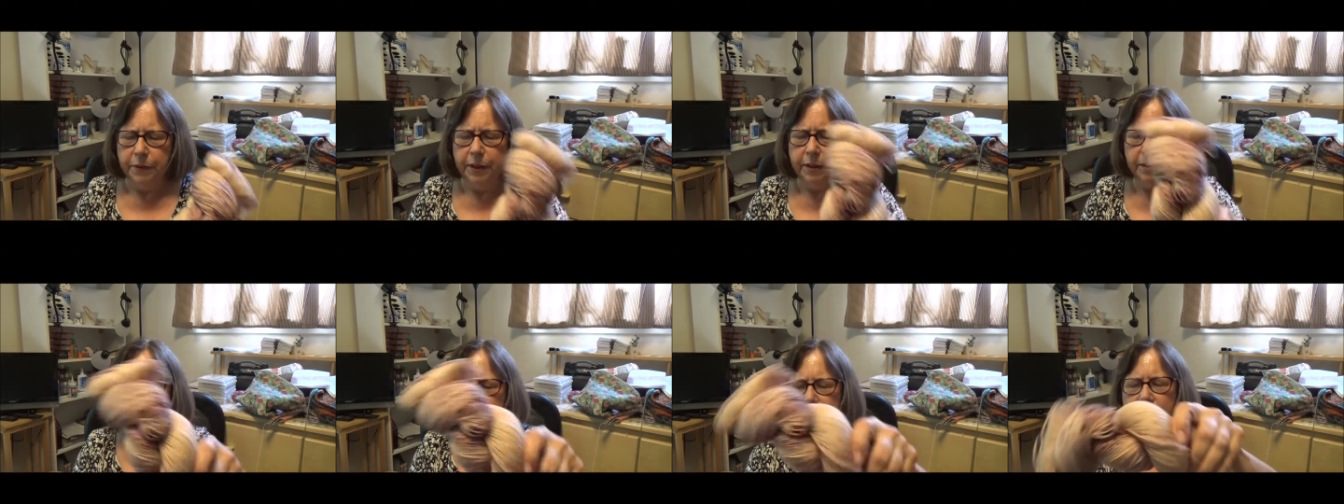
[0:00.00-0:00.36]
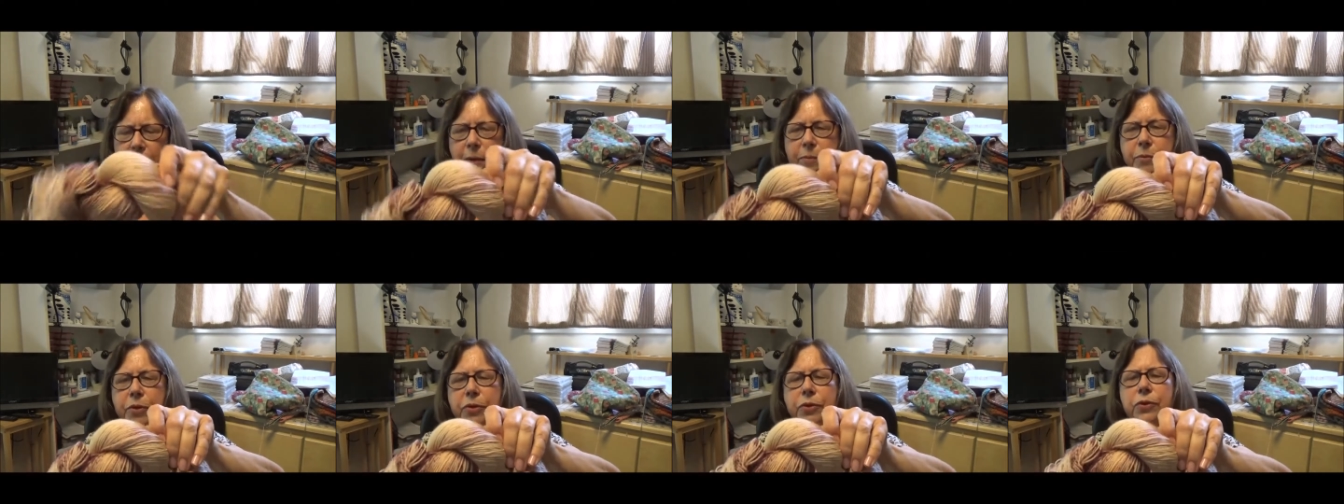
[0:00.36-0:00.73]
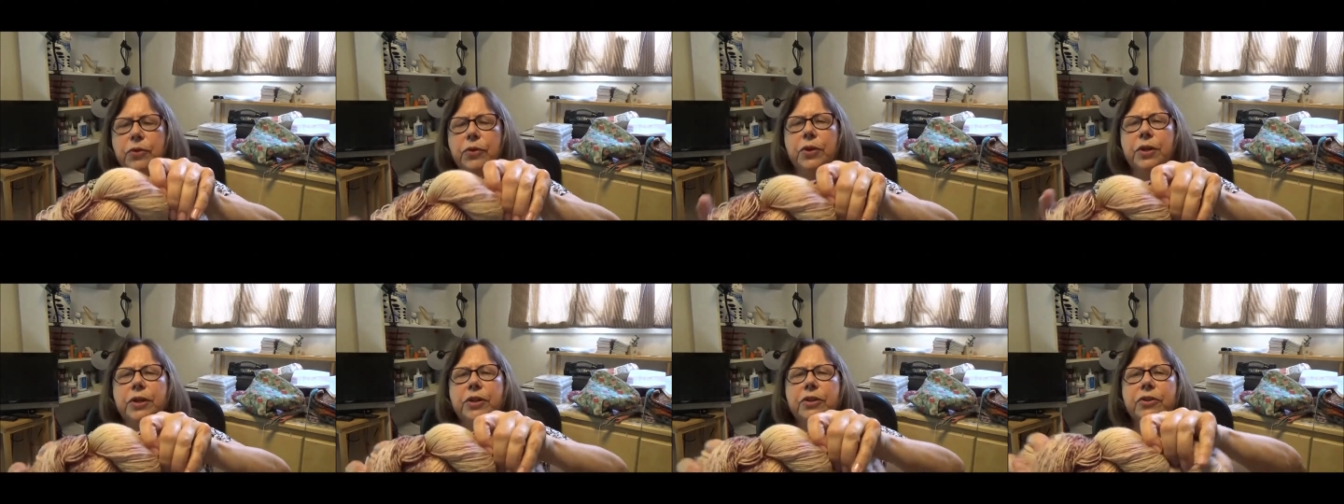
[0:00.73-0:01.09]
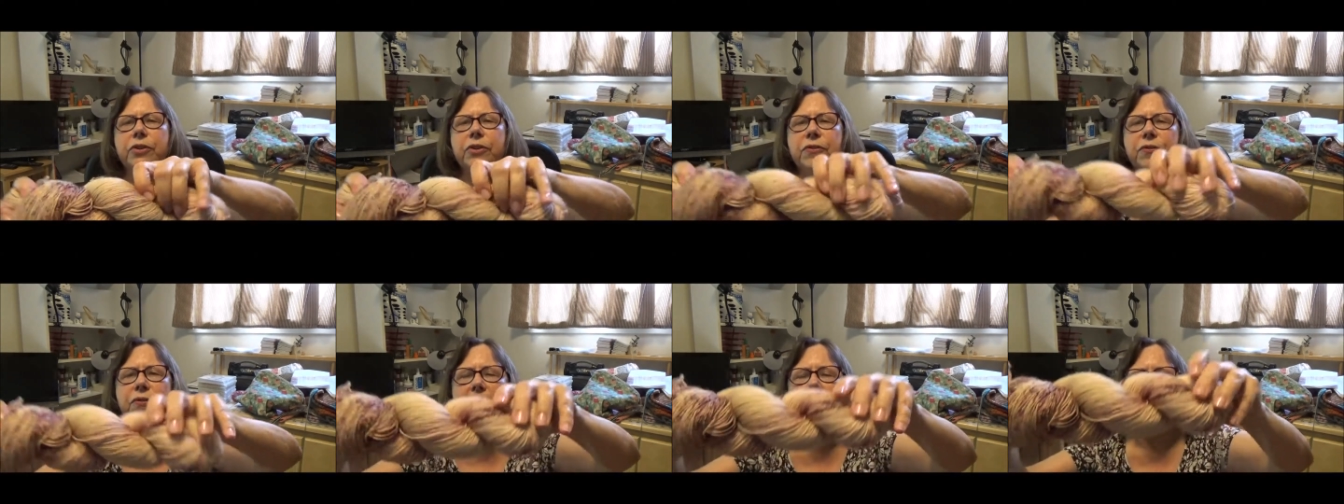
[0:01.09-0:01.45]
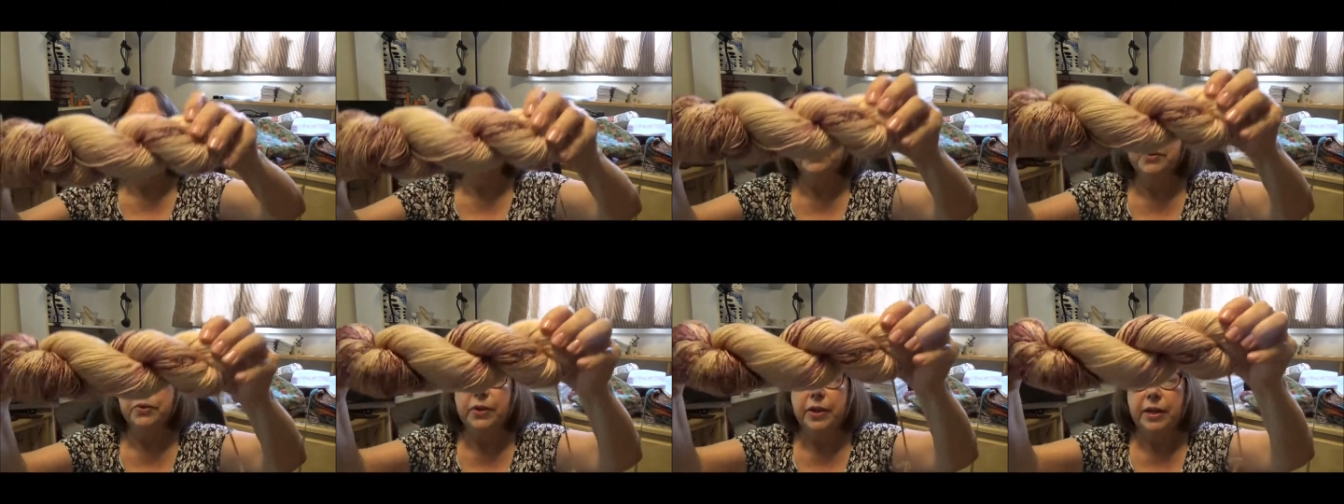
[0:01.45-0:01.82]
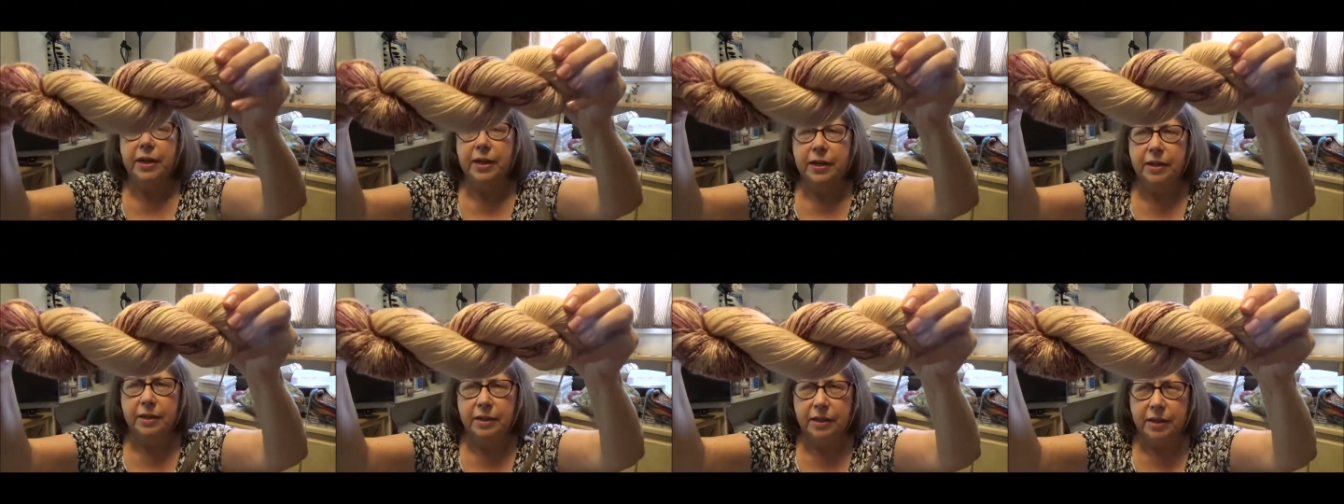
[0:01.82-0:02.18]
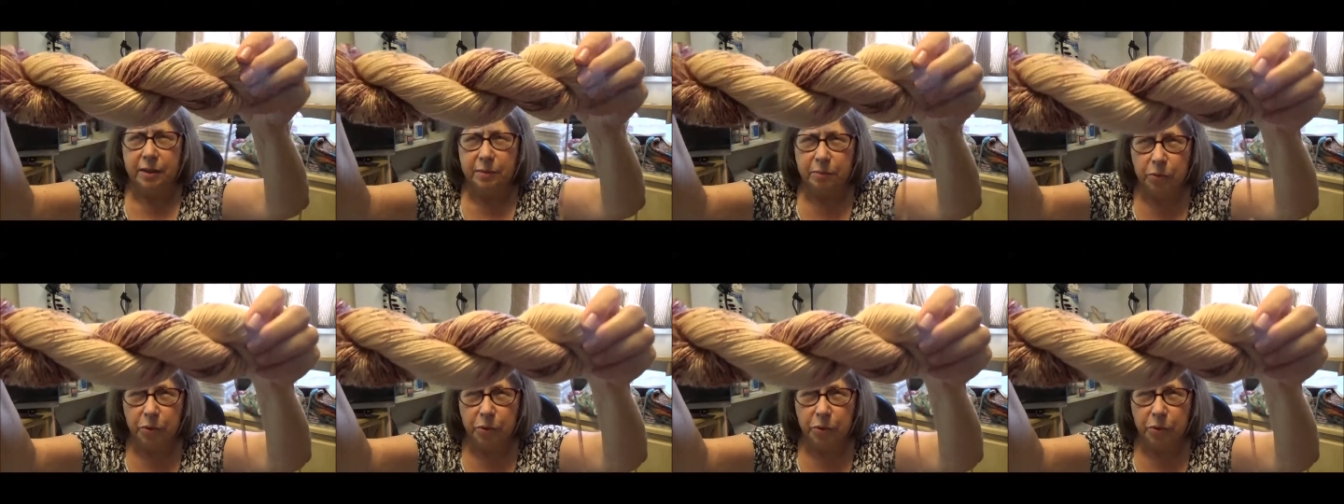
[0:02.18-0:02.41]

this Farmer's Daughter's fiber that I got at